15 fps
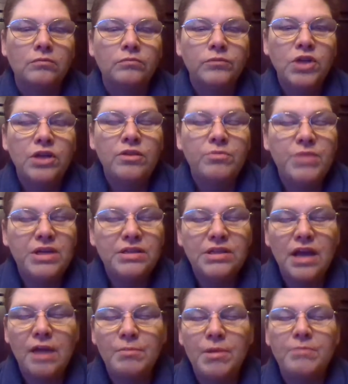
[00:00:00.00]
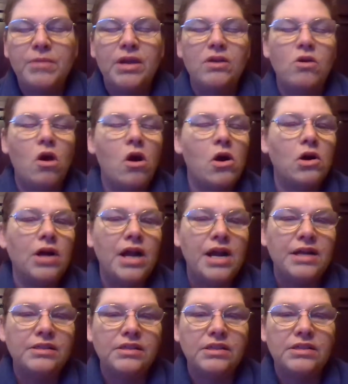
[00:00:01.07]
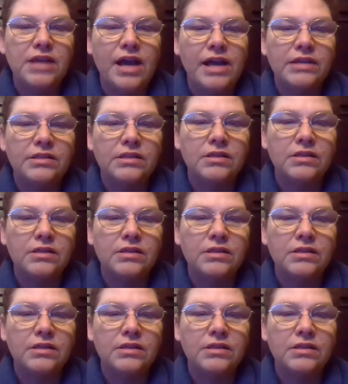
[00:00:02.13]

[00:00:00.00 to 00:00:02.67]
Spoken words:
In the meantime, I'm getting all kinds of tests.